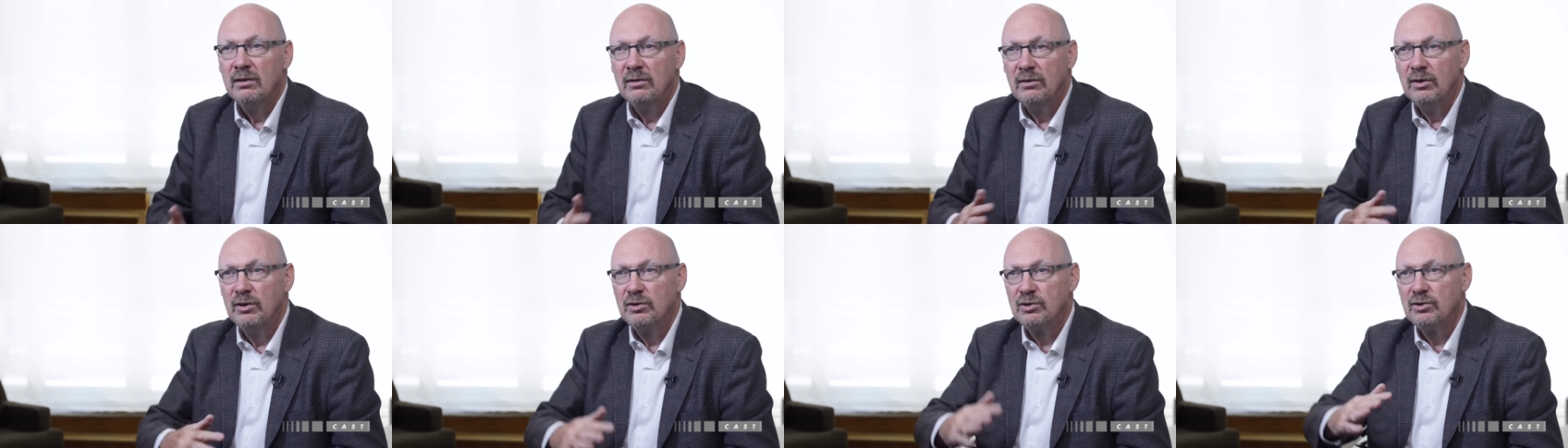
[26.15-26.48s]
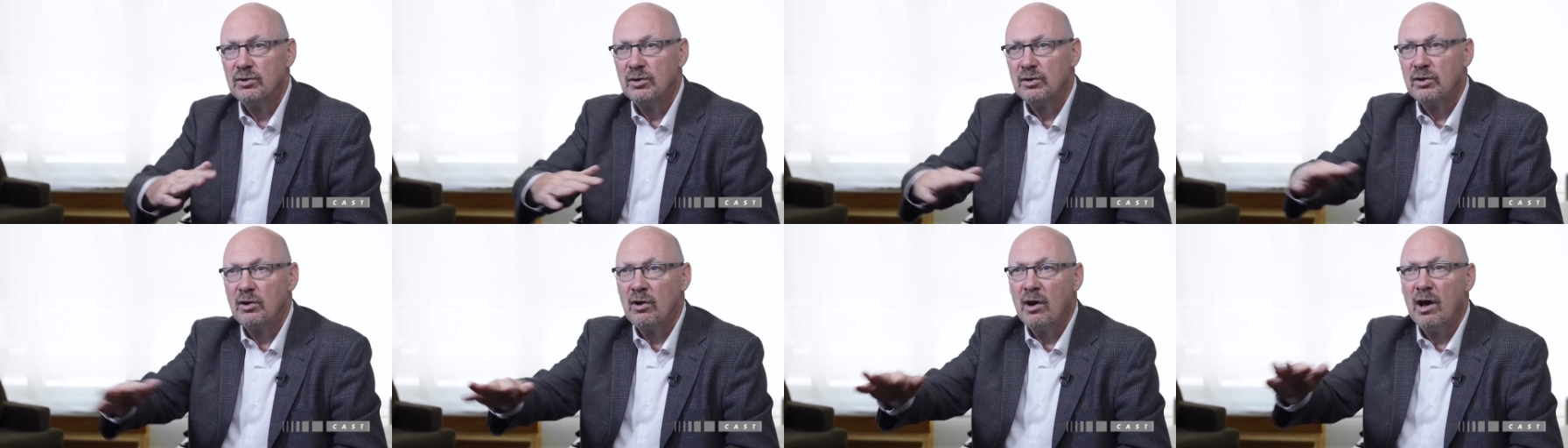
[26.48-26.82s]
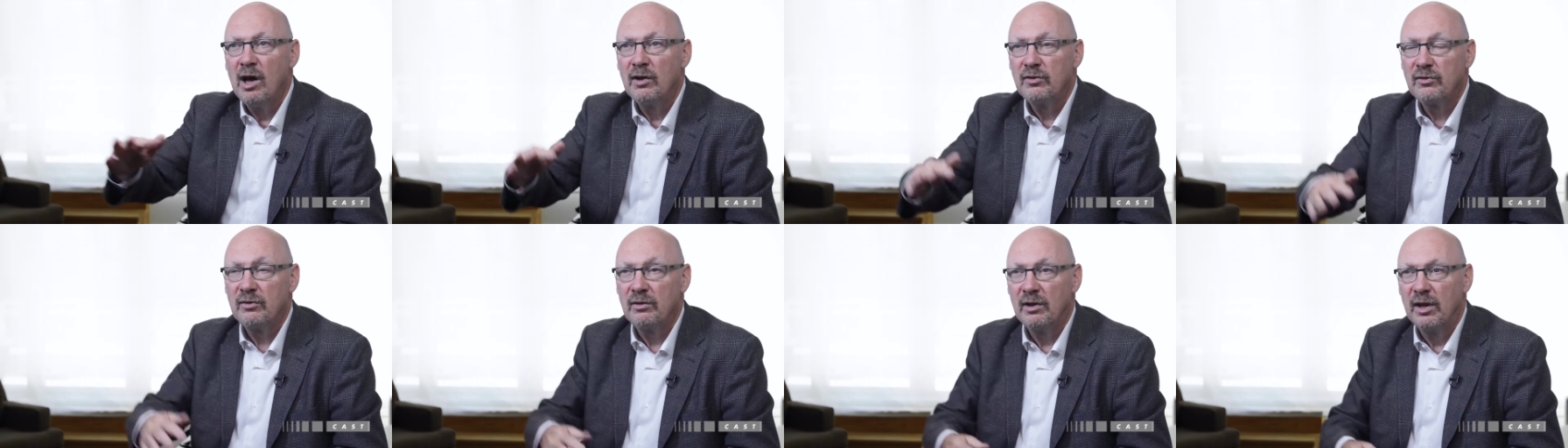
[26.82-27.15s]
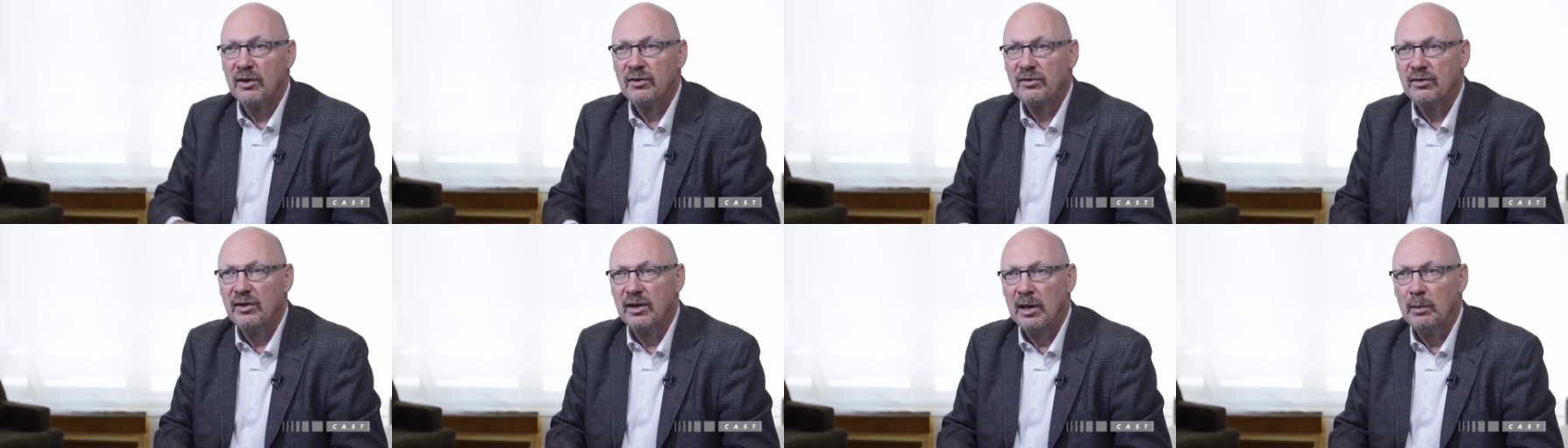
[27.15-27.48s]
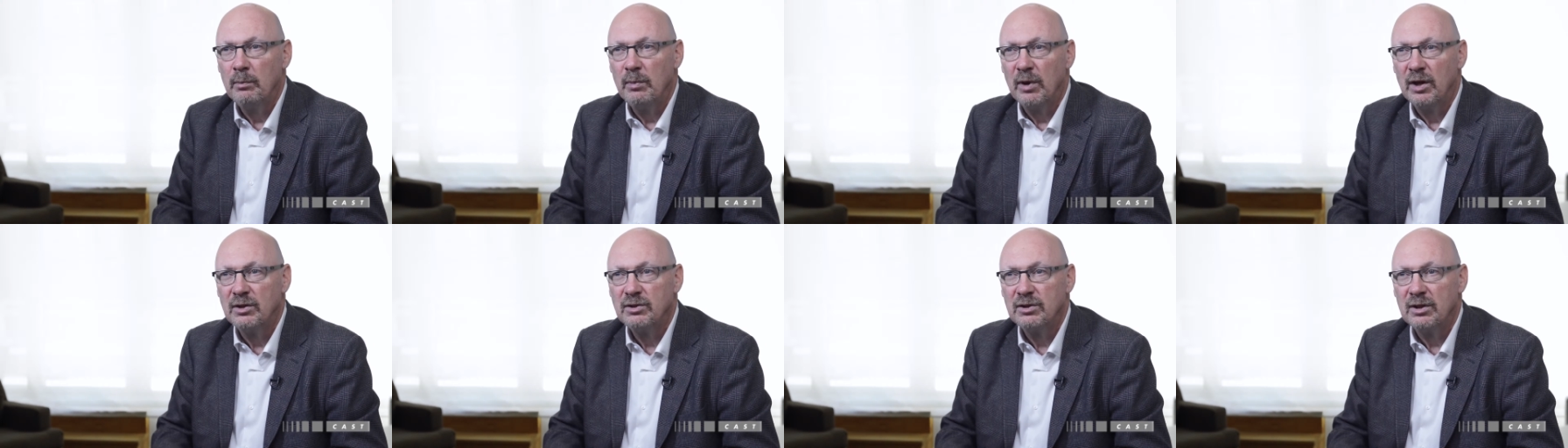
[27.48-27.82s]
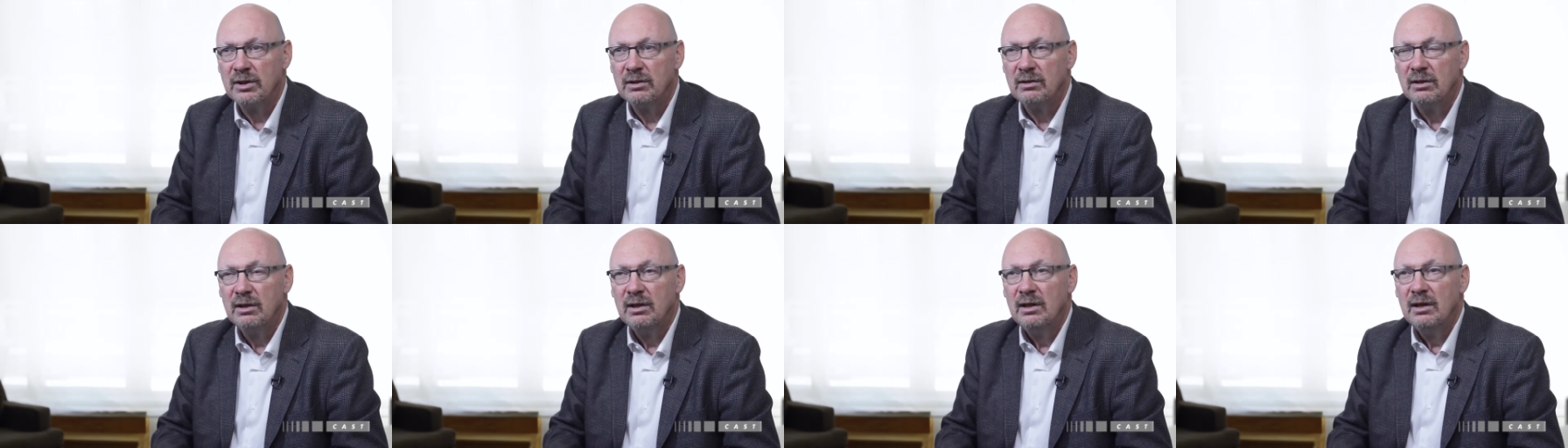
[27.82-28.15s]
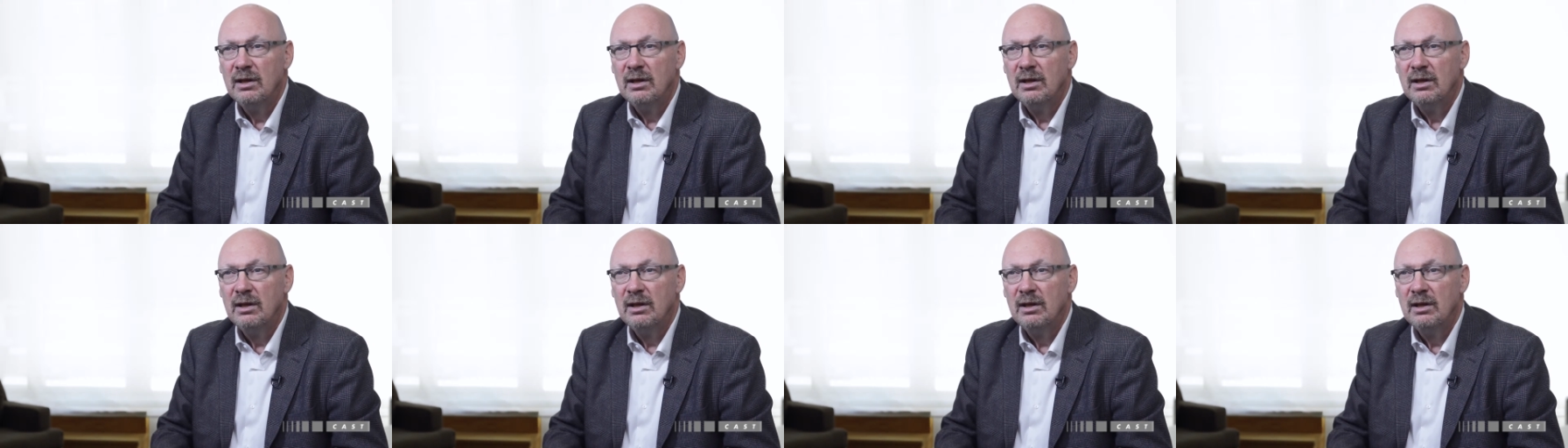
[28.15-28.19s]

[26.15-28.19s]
this should cost less than the budget,